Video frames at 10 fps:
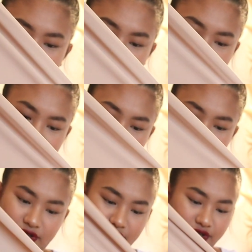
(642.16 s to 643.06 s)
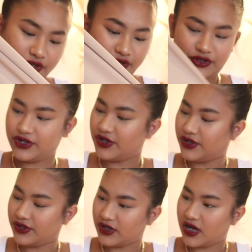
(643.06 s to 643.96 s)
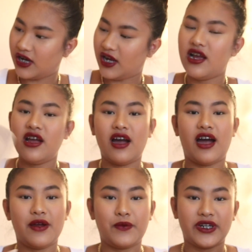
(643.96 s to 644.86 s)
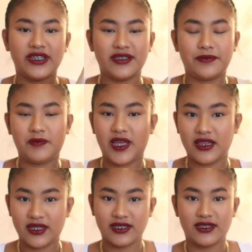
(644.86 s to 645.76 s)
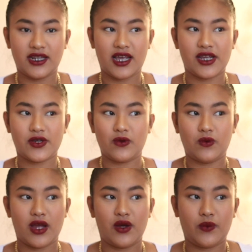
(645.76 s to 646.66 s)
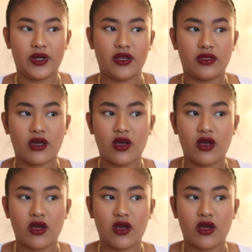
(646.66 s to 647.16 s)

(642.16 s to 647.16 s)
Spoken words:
it's just in the nude color. I wanted to get this to like wear with